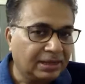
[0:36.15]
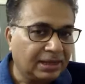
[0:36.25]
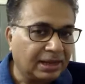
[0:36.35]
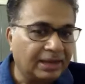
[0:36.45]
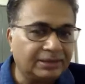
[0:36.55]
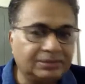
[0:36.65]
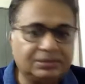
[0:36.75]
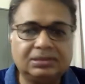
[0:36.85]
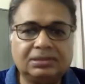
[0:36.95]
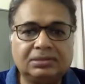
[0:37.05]
and
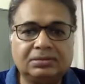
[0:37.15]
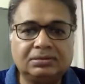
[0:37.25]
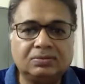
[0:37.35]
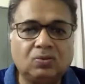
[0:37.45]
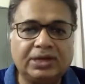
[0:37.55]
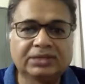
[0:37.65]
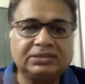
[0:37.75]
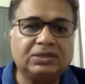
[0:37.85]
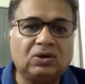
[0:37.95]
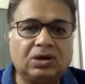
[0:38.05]
what is
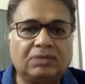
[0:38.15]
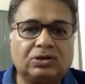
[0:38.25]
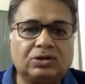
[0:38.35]
it all about?